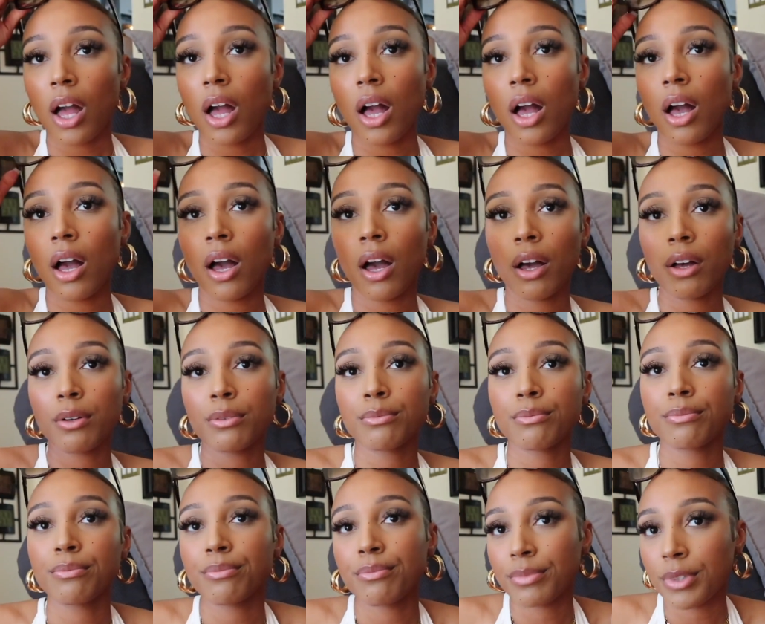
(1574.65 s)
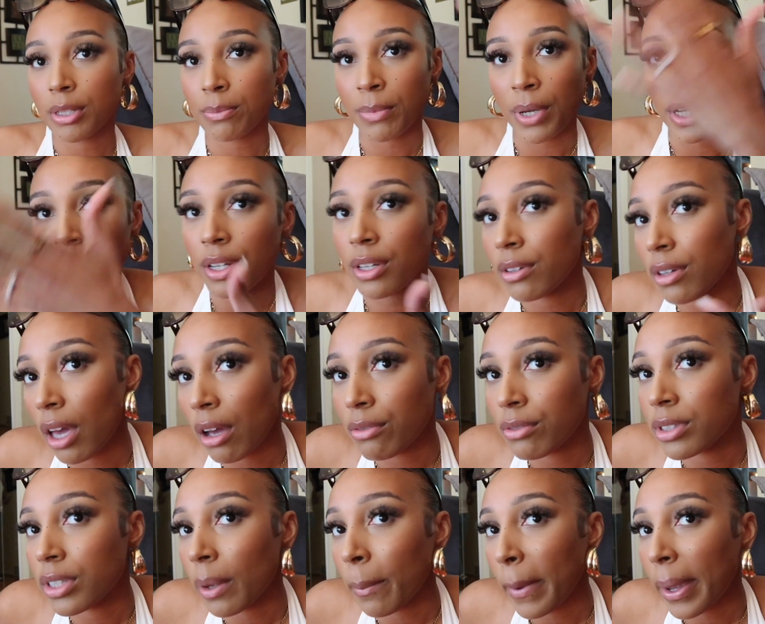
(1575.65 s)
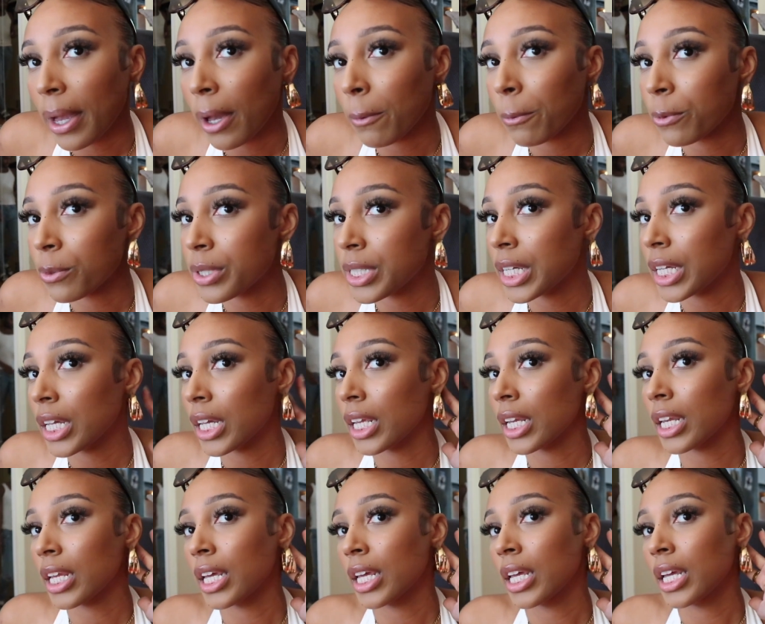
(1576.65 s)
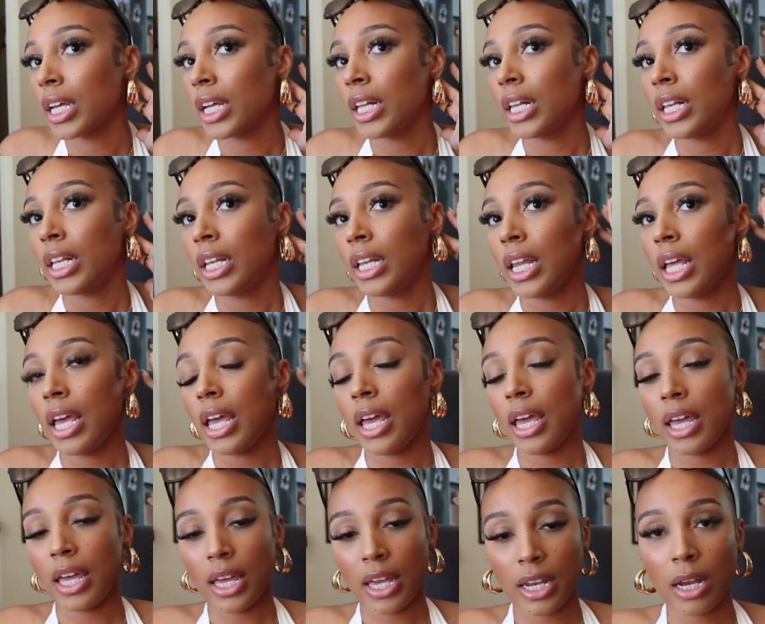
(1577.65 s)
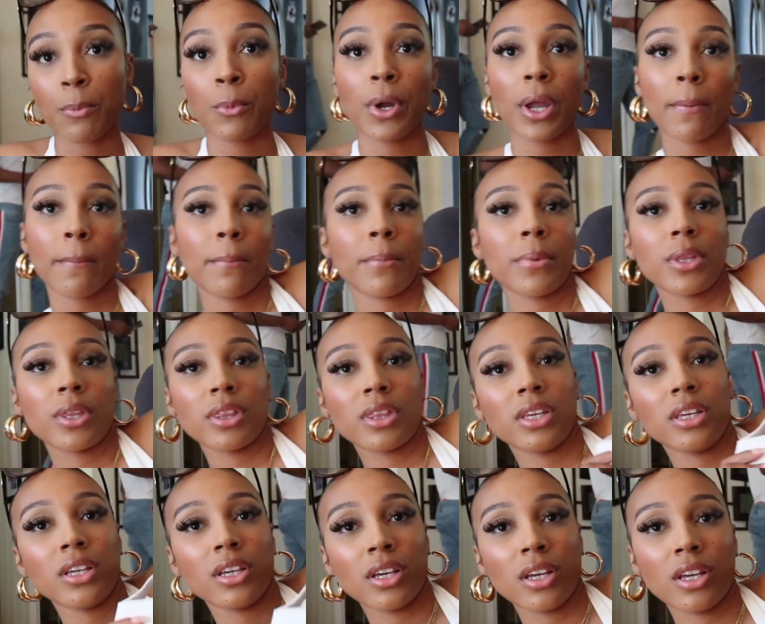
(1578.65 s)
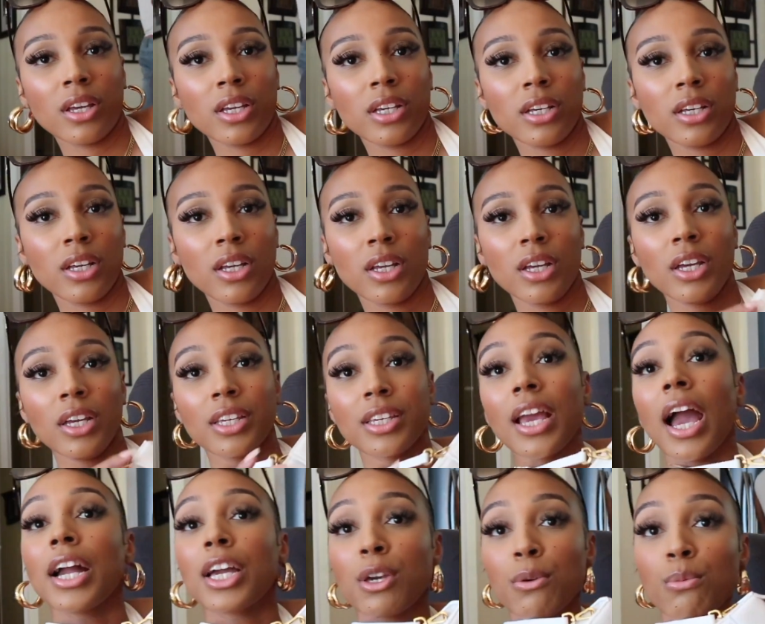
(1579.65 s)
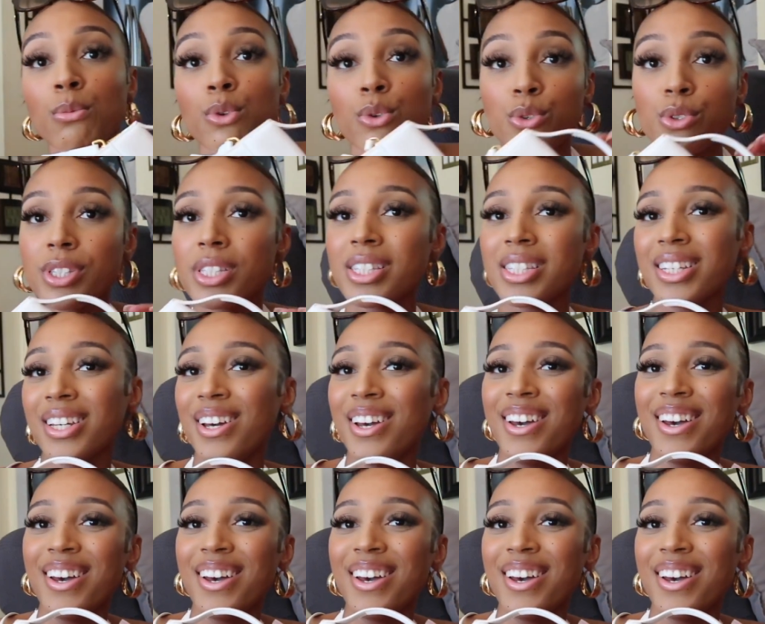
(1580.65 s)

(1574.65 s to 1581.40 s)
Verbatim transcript: Um, did my everyday makeup routine and I'm wearing the Jacquemus